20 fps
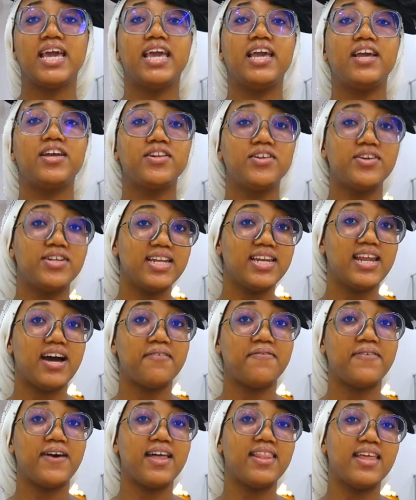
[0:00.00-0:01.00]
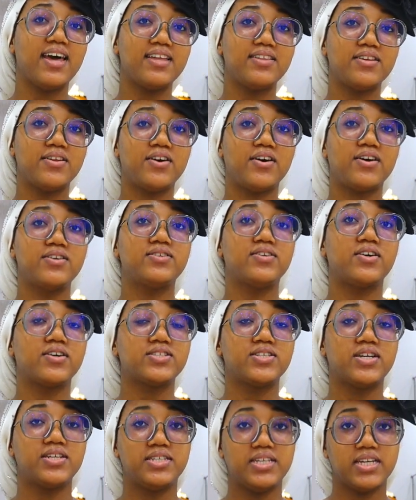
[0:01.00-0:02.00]
including our Father in the Lord,
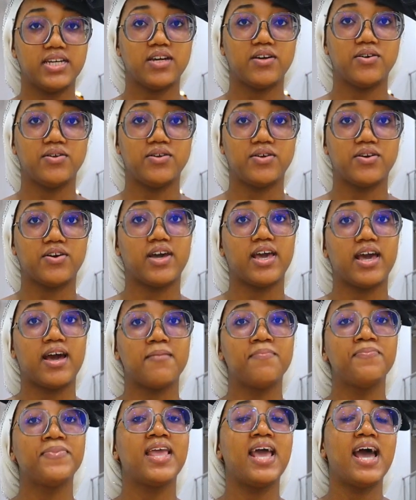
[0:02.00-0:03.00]
Dr. Dike Olukoya.